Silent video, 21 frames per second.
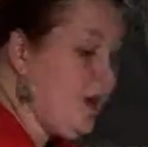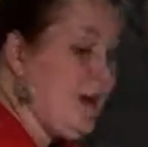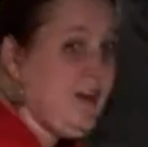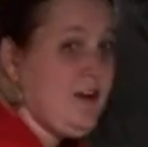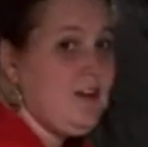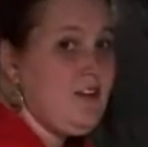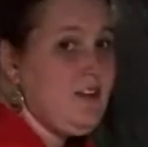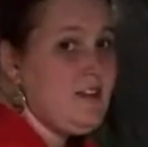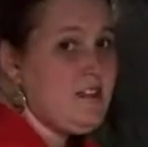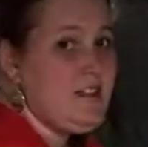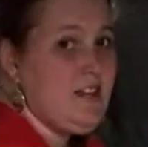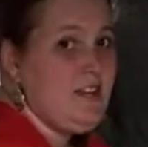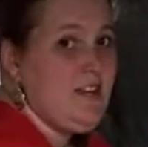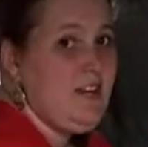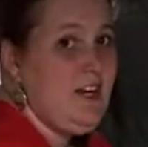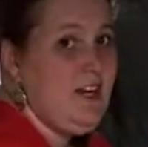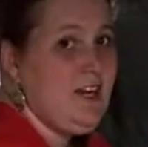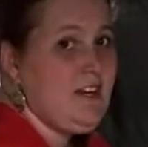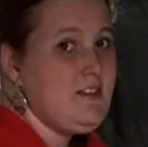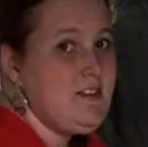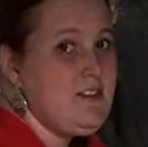rail that's on
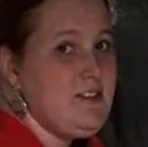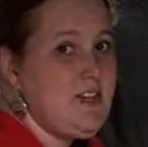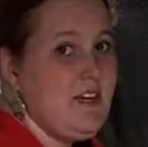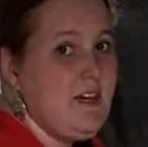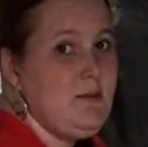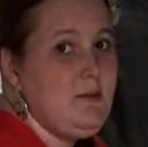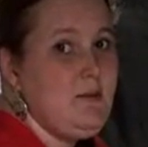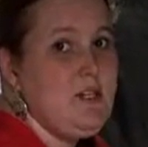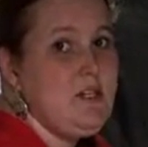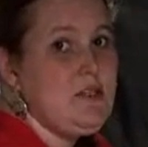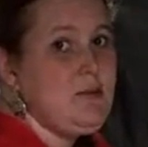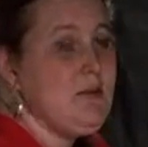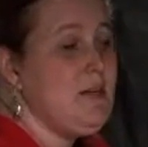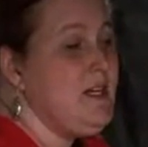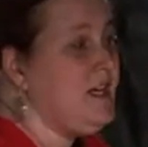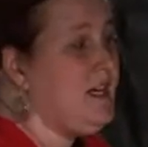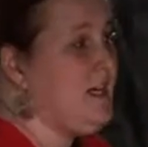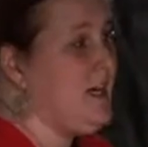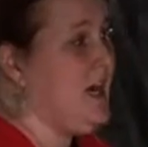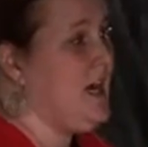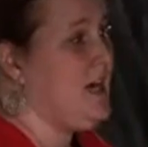the outside, which we
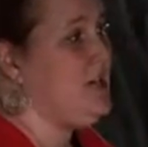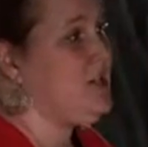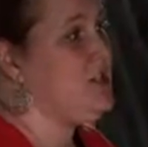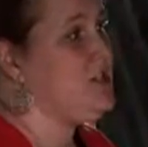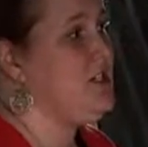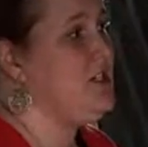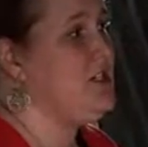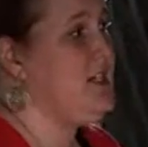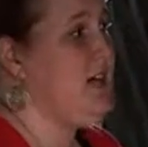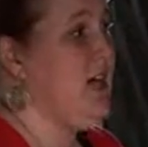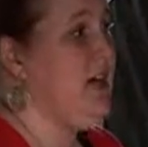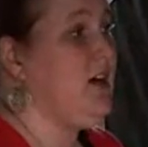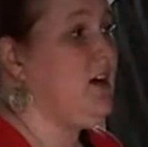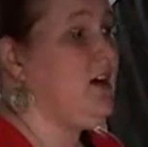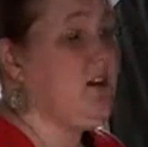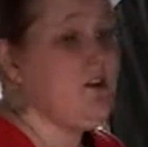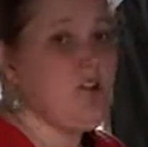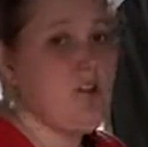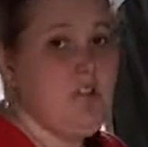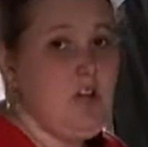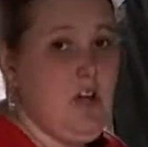can actually take
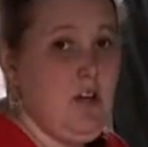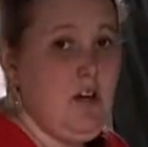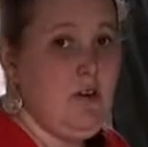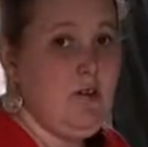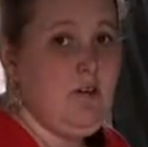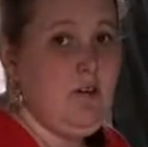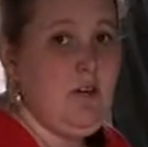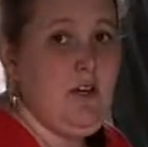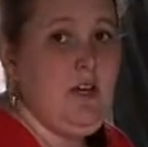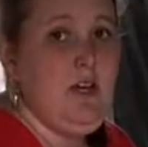our stove